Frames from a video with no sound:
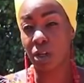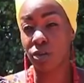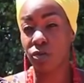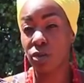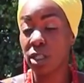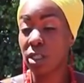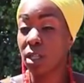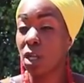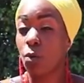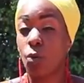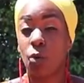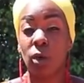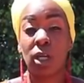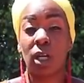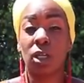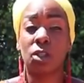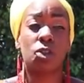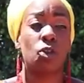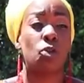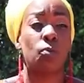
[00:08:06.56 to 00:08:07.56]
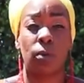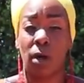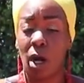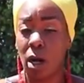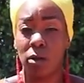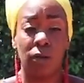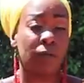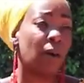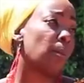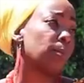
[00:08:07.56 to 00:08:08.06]
countries that we are so
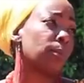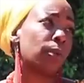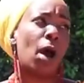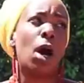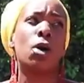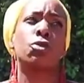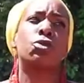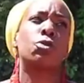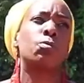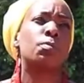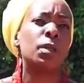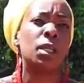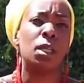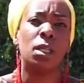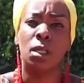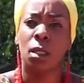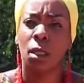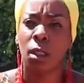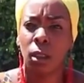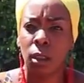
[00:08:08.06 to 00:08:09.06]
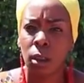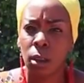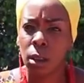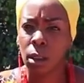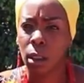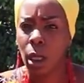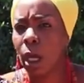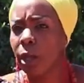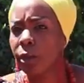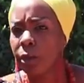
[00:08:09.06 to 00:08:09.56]
proud of. I'm proud to be
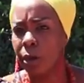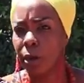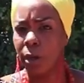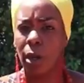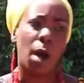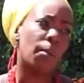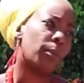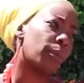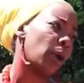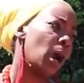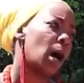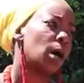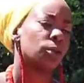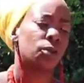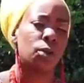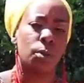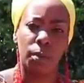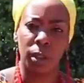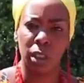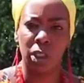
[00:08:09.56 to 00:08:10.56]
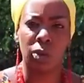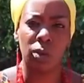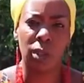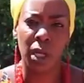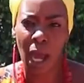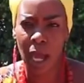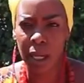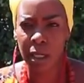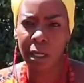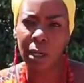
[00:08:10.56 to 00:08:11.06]
Kenyan, I'm proud to be
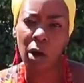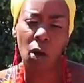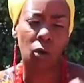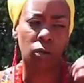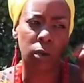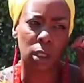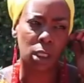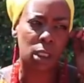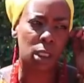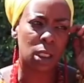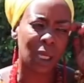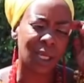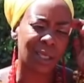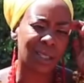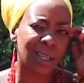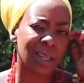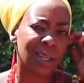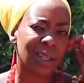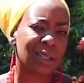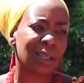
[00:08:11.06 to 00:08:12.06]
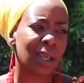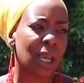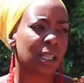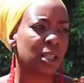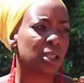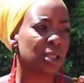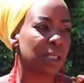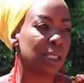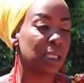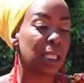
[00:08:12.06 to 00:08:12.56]
Ugandan, all these things. And
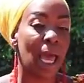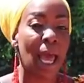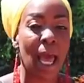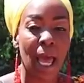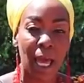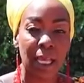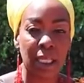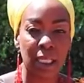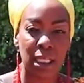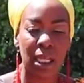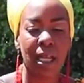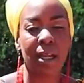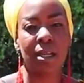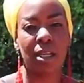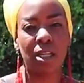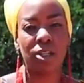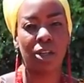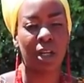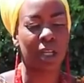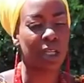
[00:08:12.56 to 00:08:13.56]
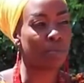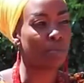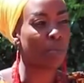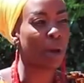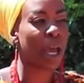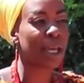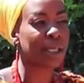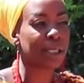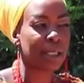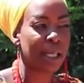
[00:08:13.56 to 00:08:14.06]
it's their signature.
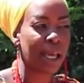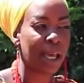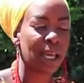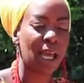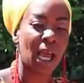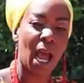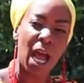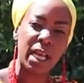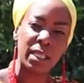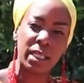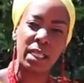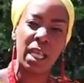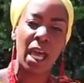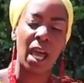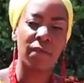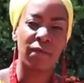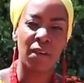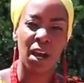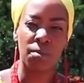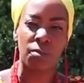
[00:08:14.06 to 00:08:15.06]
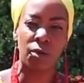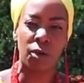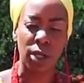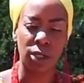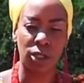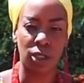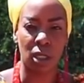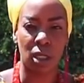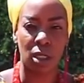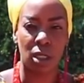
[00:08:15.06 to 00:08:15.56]
It has their
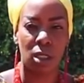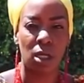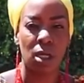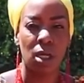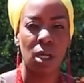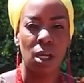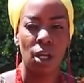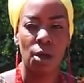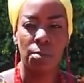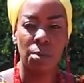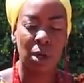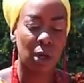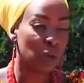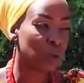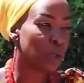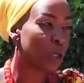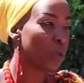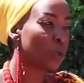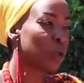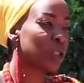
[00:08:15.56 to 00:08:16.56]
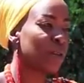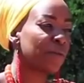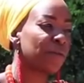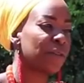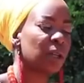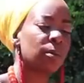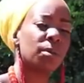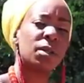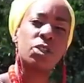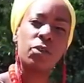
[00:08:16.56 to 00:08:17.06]
vibration because it was a
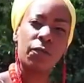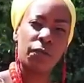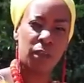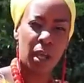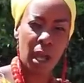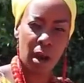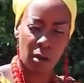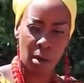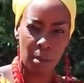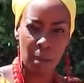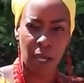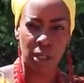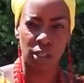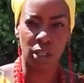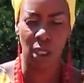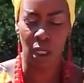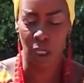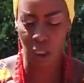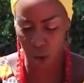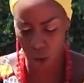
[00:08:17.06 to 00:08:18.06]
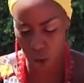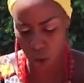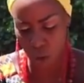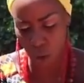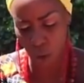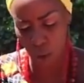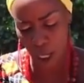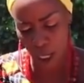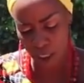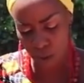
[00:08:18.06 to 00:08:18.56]
figment of their imagination.
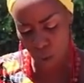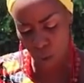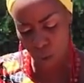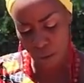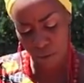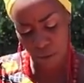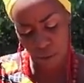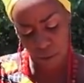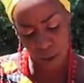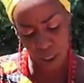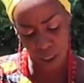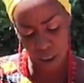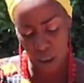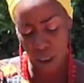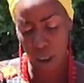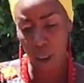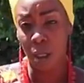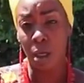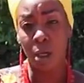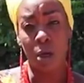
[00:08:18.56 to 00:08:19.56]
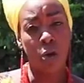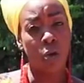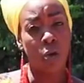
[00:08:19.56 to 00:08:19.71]
So that's one of the things that